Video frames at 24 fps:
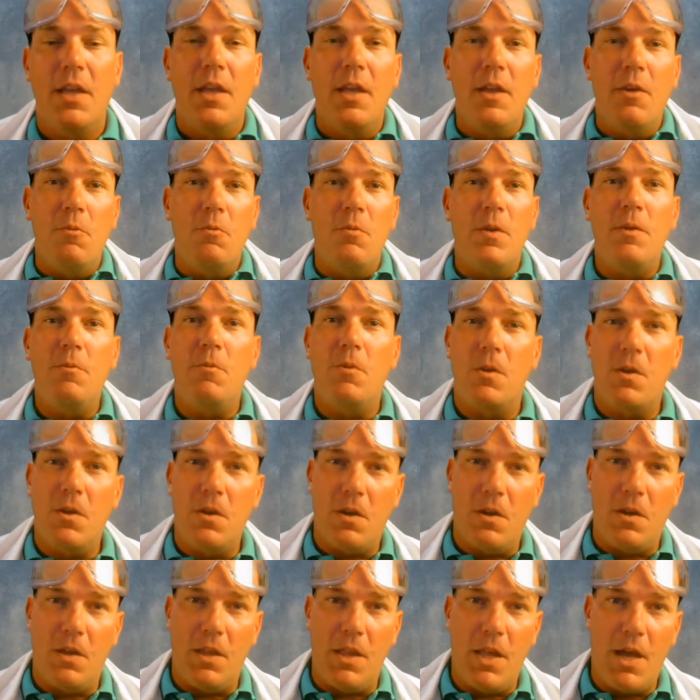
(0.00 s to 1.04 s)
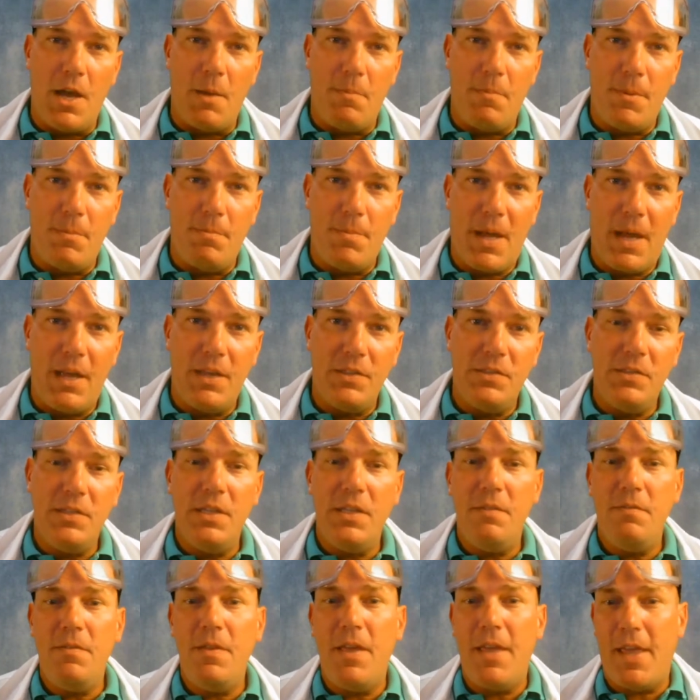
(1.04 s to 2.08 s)
We will call up
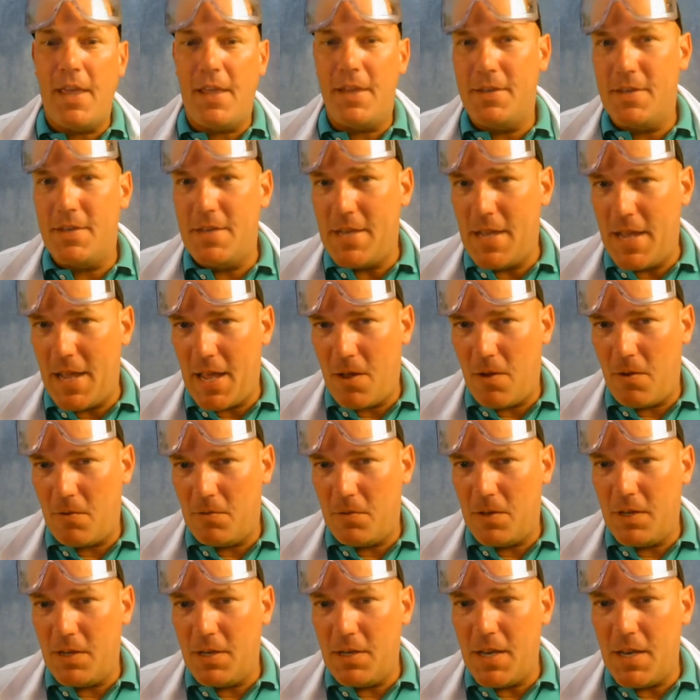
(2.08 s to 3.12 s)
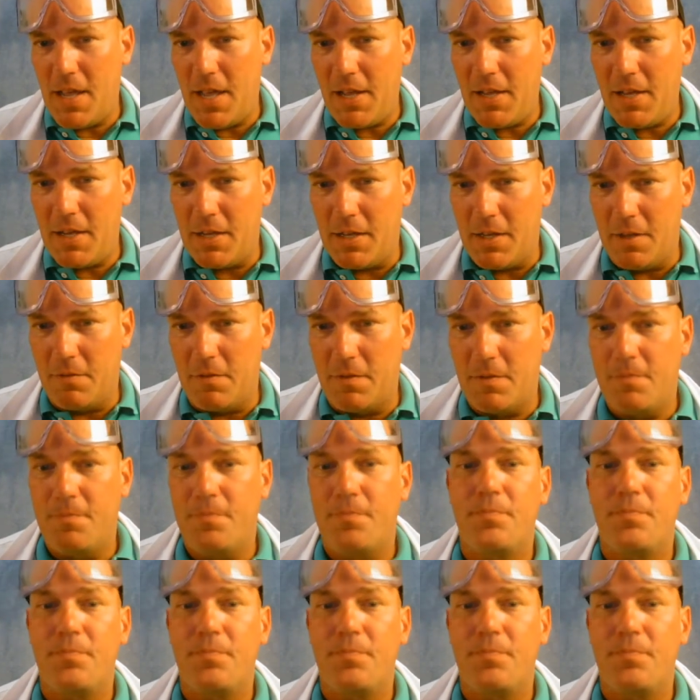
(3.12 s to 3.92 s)
positive and down negative.